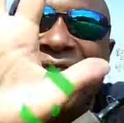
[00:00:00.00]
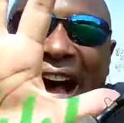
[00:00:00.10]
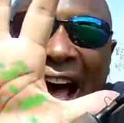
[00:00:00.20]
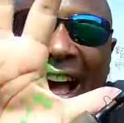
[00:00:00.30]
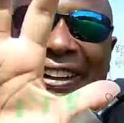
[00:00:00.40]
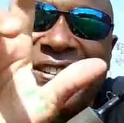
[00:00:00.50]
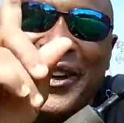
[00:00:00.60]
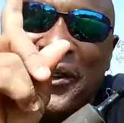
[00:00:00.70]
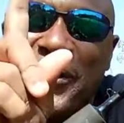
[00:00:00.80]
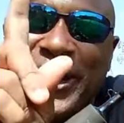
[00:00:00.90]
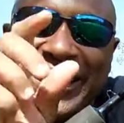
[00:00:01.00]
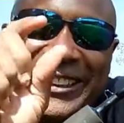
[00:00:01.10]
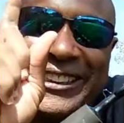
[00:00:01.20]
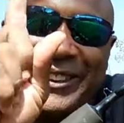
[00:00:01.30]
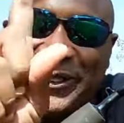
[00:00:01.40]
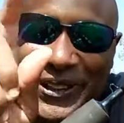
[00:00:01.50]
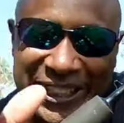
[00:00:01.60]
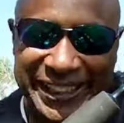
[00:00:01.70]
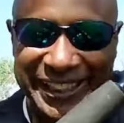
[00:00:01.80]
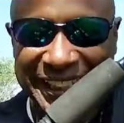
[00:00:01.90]
five one to
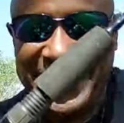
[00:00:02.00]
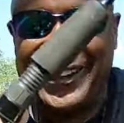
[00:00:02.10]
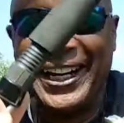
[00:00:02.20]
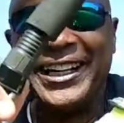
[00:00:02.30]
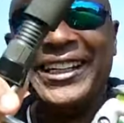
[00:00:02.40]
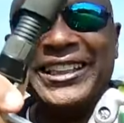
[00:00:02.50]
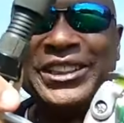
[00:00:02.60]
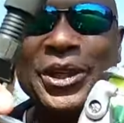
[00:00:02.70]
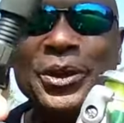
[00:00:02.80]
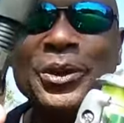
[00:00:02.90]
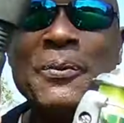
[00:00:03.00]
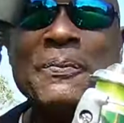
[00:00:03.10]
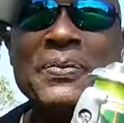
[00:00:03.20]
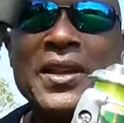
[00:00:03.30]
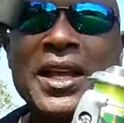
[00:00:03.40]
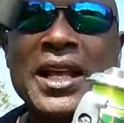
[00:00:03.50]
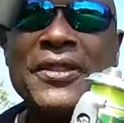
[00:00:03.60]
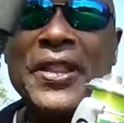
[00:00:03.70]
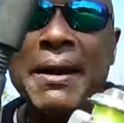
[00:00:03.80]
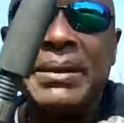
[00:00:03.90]
one all right so
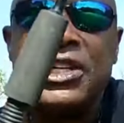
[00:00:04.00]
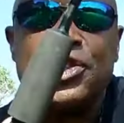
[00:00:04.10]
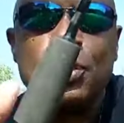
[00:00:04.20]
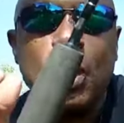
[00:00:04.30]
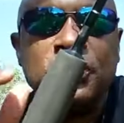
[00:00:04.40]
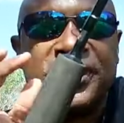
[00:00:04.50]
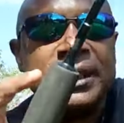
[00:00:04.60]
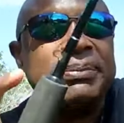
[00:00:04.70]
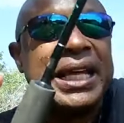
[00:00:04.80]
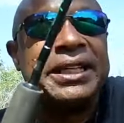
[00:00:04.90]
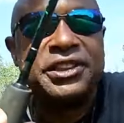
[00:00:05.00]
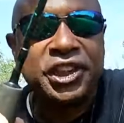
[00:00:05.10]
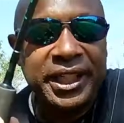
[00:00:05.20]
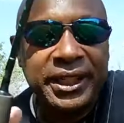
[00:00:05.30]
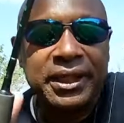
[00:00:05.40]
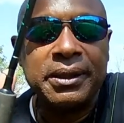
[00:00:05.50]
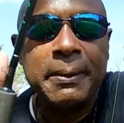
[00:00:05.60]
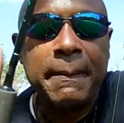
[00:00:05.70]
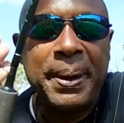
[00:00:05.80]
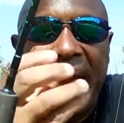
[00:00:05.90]
that means you won't zip that jig
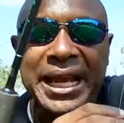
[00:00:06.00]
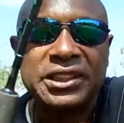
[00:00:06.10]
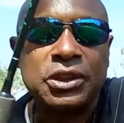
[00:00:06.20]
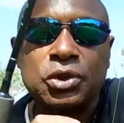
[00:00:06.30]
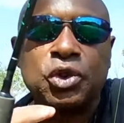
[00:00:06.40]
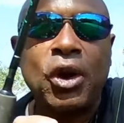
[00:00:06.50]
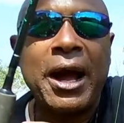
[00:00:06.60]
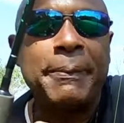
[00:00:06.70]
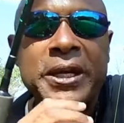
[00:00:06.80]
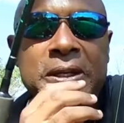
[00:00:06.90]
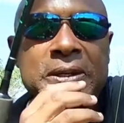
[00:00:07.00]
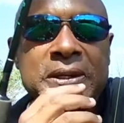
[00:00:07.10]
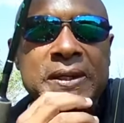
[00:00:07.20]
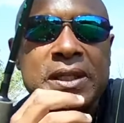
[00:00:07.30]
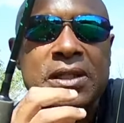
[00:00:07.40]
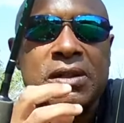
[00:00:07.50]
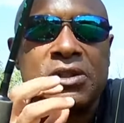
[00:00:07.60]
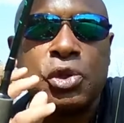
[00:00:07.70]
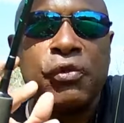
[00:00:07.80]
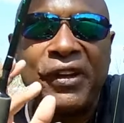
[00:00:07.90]
past those crappie
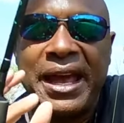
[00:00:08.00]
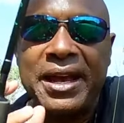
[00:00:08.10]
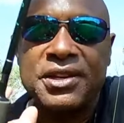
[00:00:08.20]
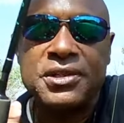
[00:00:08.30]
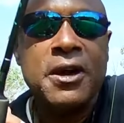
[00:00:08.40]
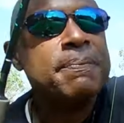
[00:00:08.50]
too fast.